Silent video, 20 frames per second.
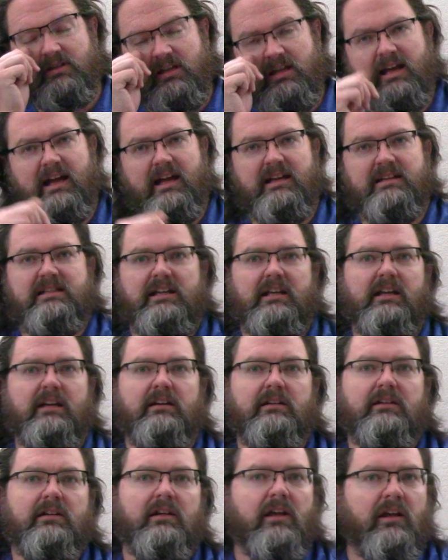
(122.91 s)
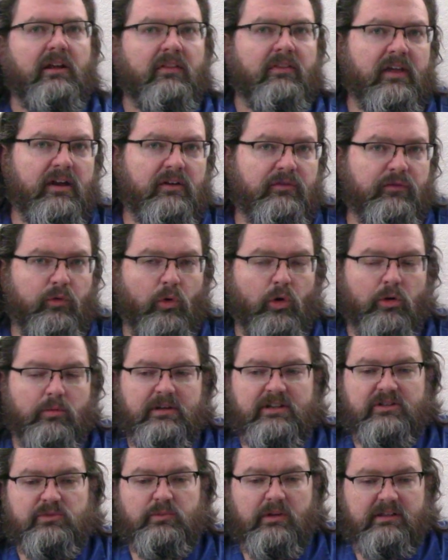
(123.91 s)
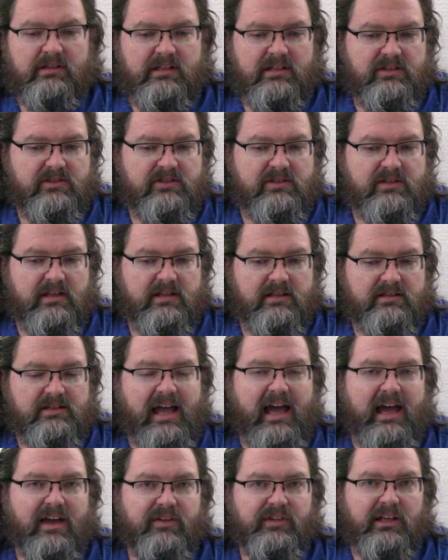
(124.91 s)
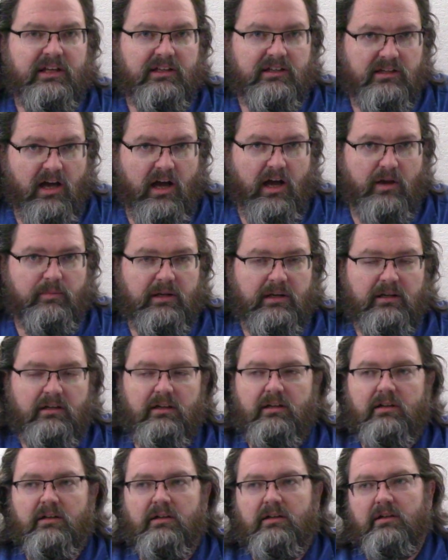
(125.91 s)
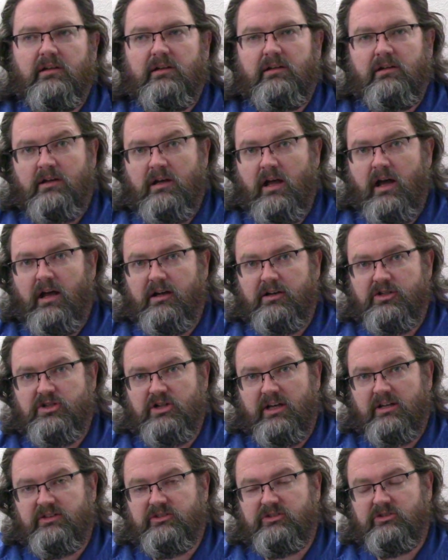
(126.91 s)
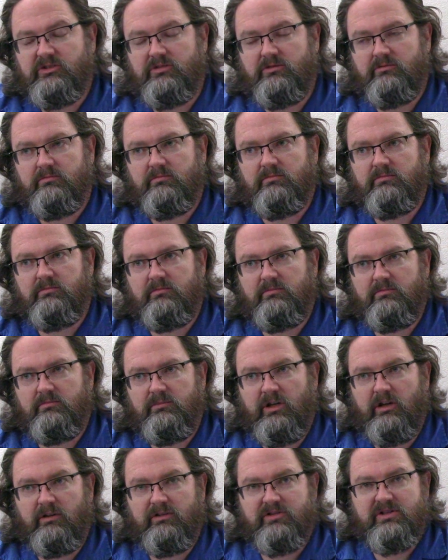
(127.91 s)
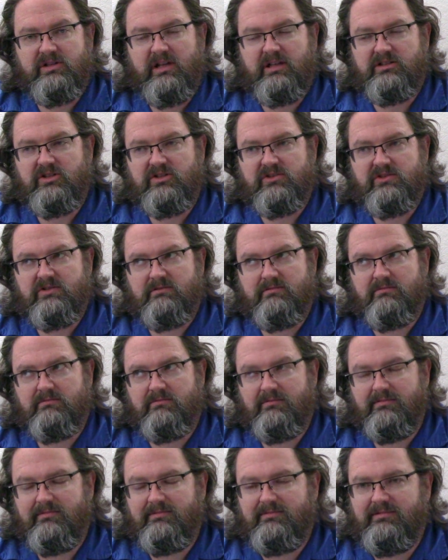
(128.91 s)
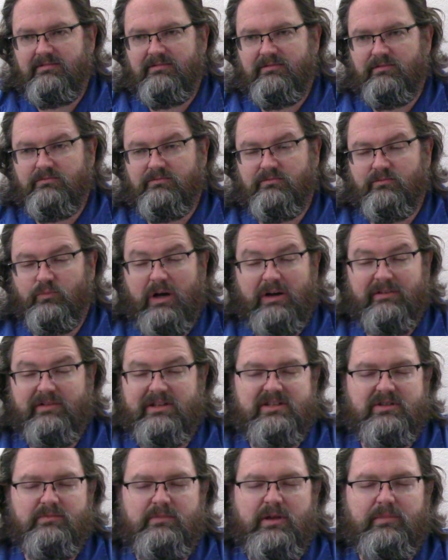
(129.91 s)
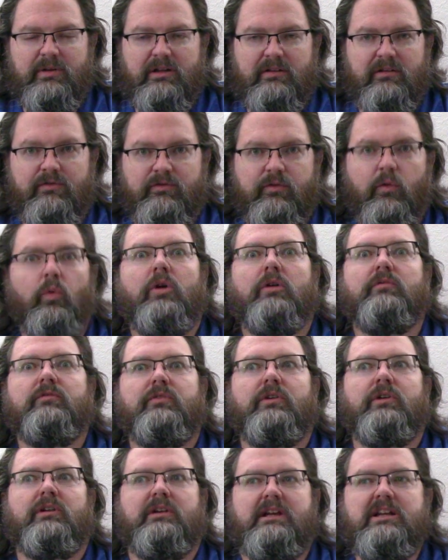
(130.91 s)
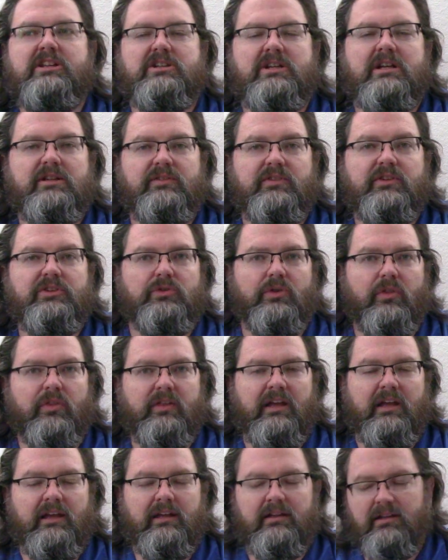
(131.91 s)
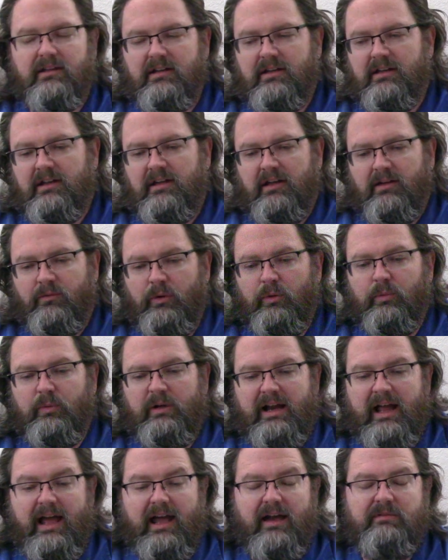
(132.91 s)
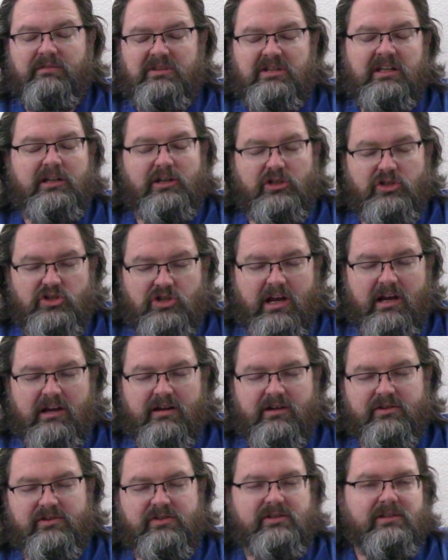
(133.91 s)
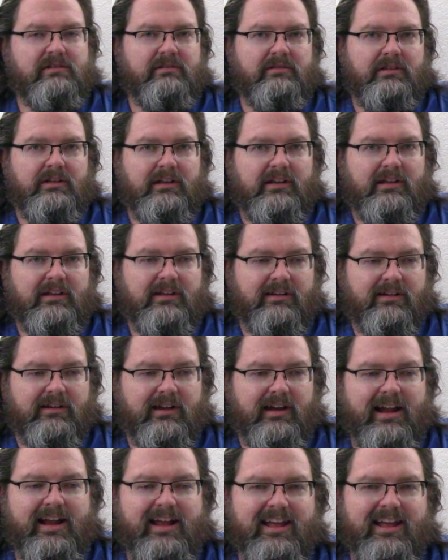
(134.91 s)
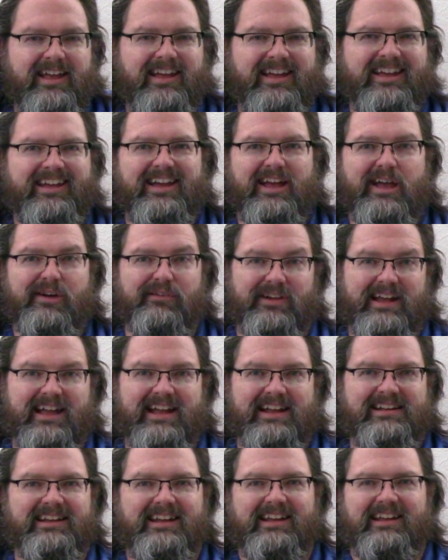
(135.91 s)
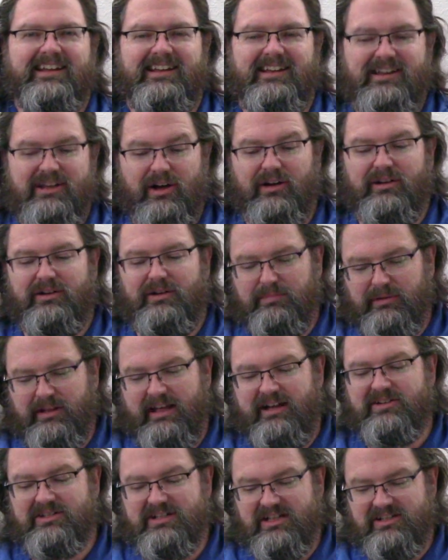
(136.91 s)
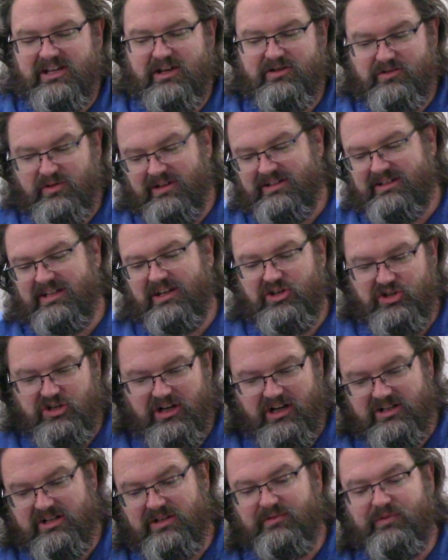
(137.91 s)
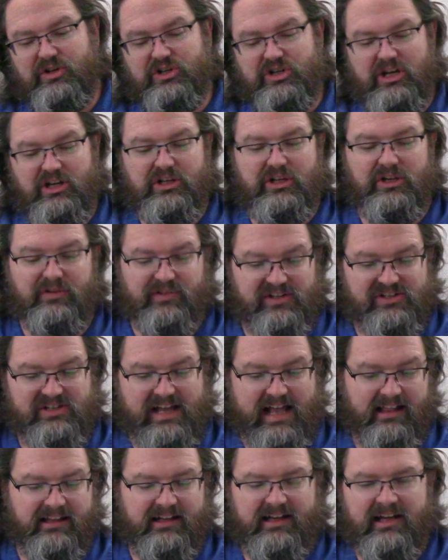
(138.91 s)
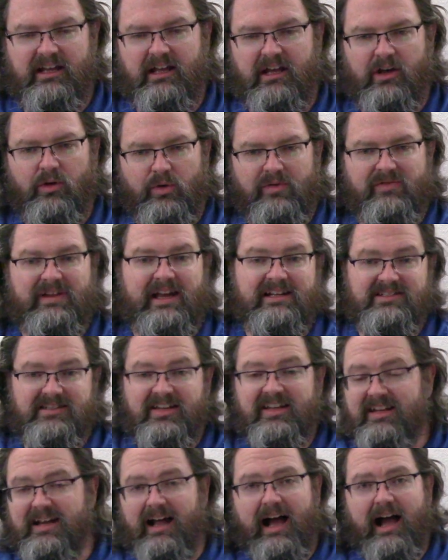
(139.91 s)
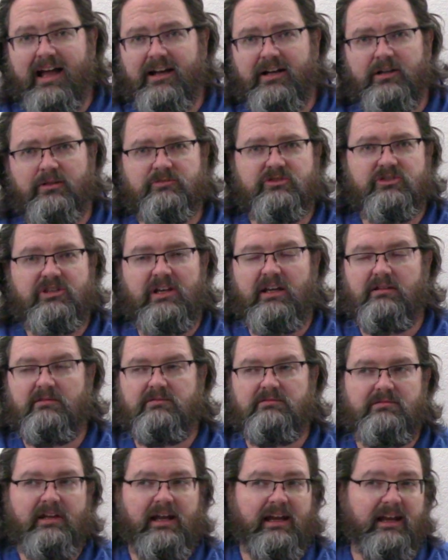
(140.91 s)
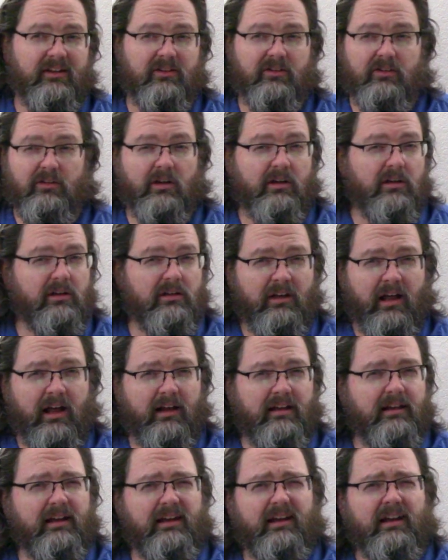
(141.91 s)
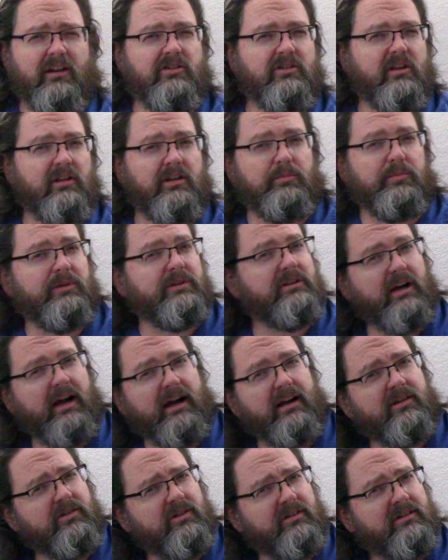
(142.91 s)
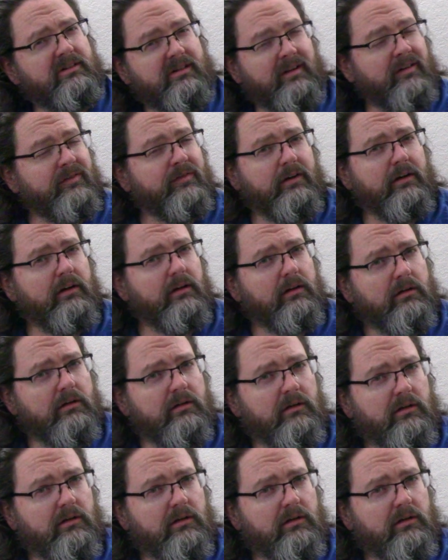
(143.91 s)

the idea that form is what these things have in common, not just, you know, it's not just whatever this means, but a form for each individual thing. We wouldn't have 10 chairs right? if we had, you know, on Plato's conception, we had 10 chairs and project universality. We've got 10 items that I guess look a lot like each other, but they're actually different.